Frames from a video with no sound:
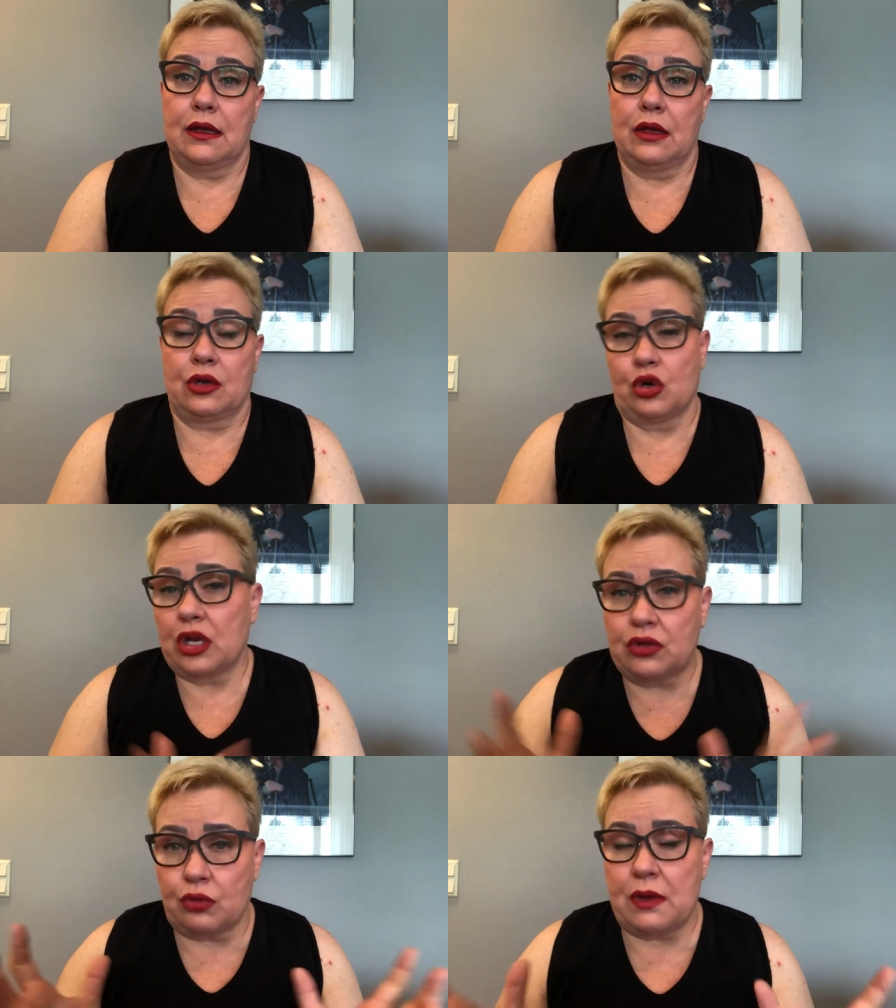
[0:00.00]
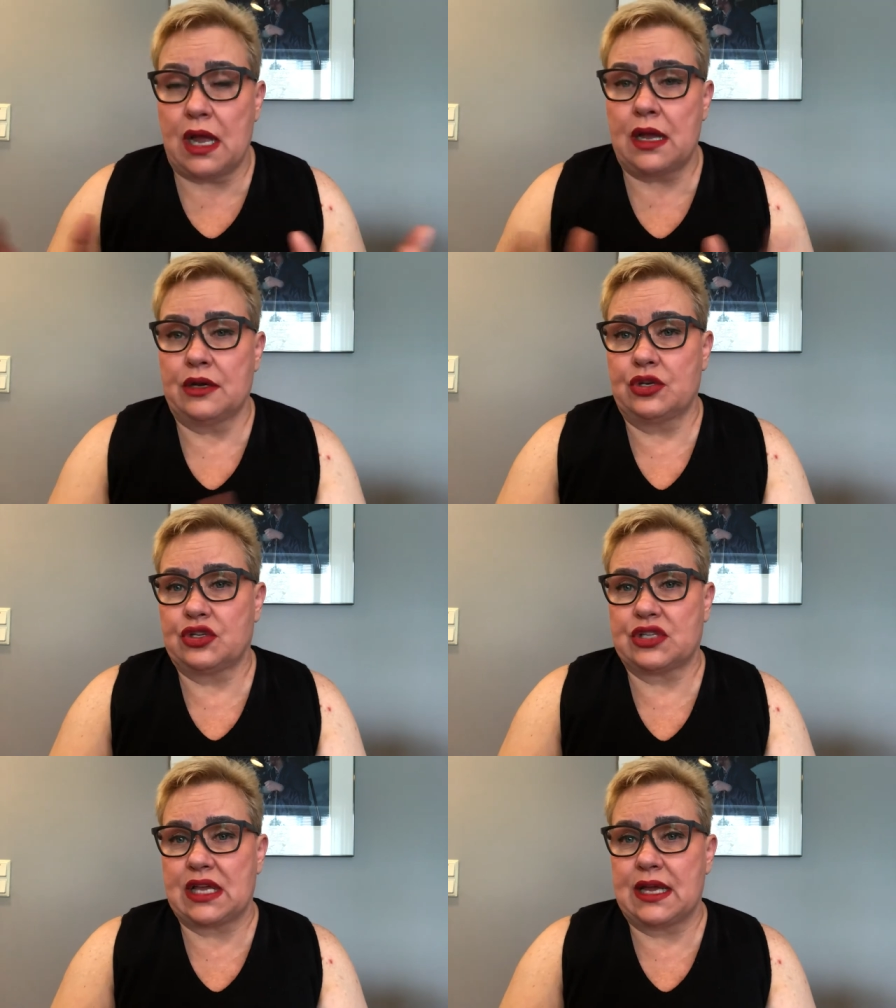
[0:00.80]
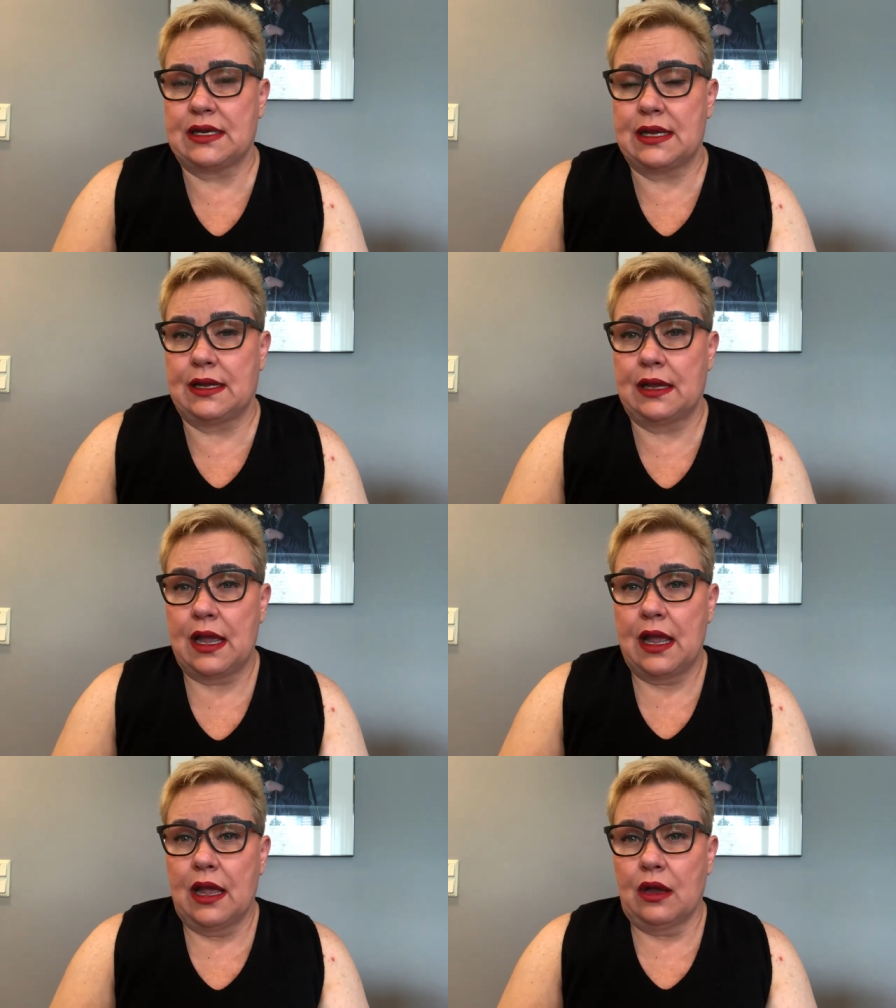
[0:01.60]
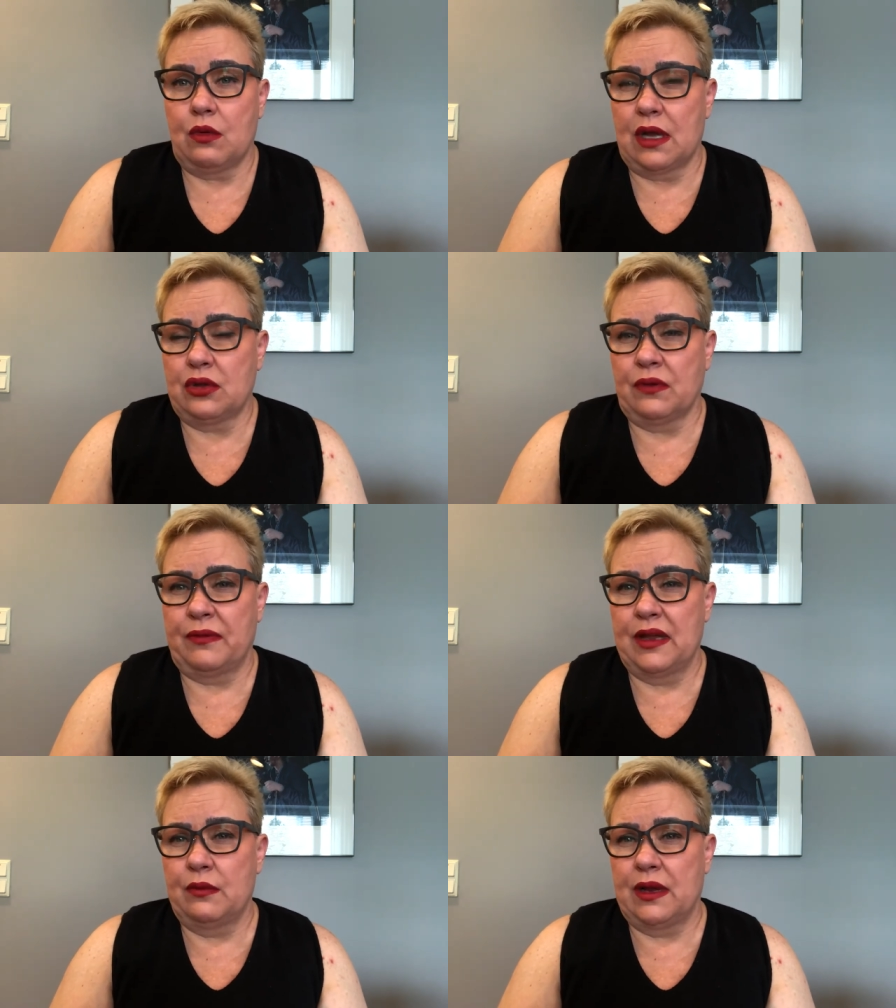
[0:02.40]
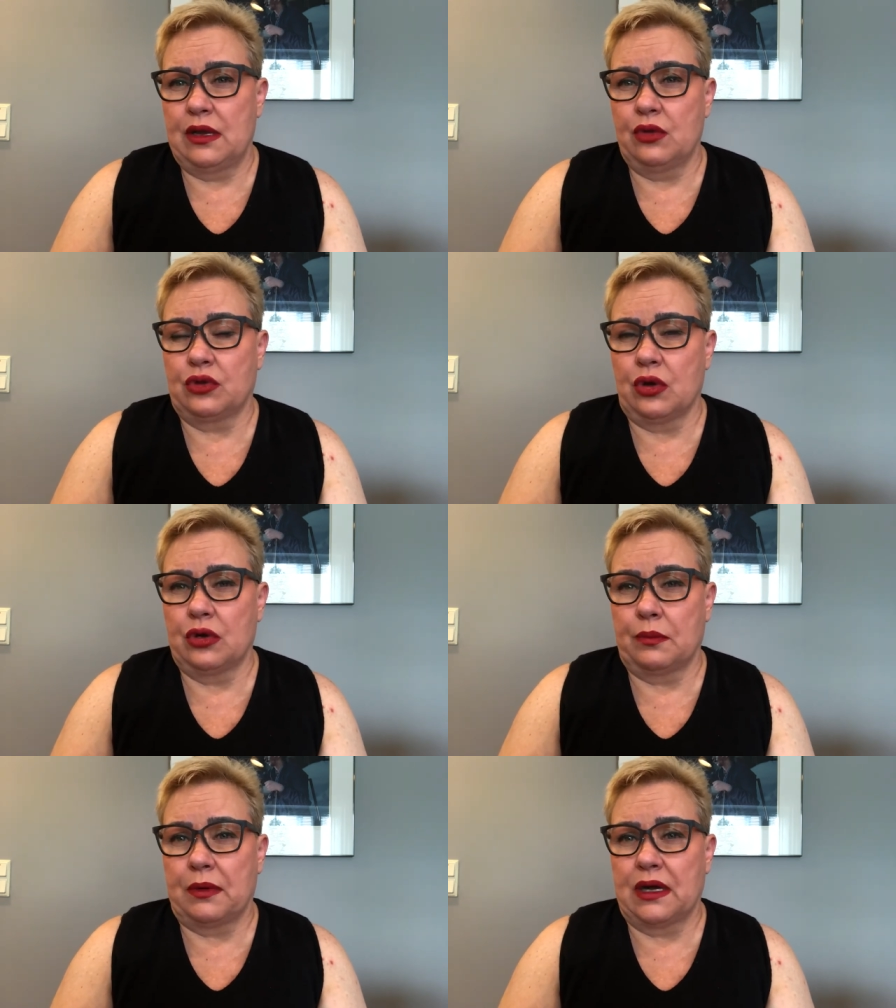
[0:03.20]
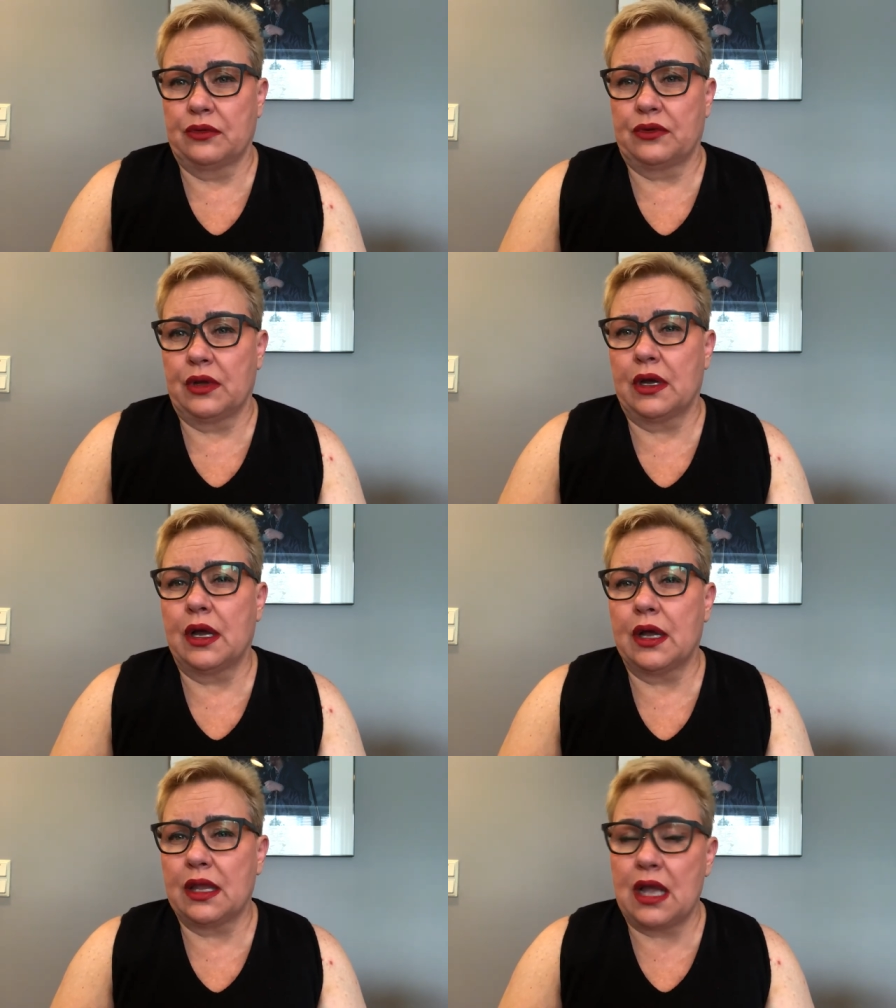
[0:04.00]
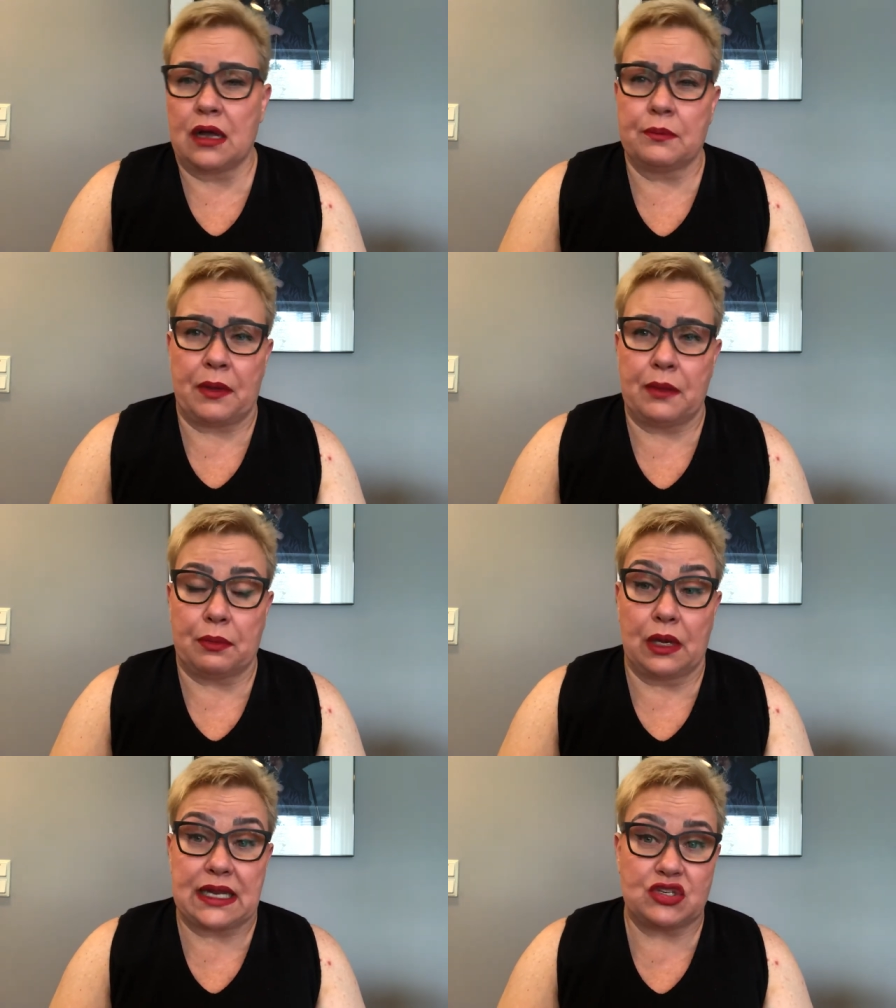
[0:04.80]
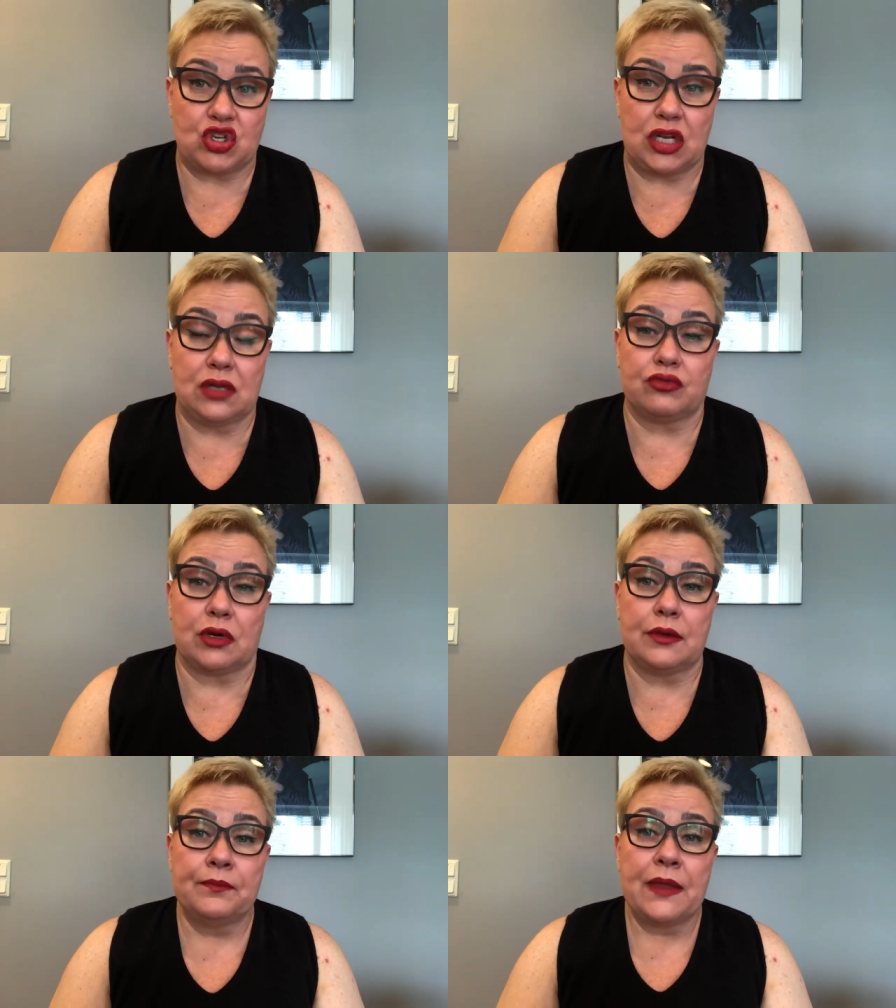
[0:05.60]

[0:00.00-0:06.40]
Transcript: according to my understanding, quite often when you talk about young people and children,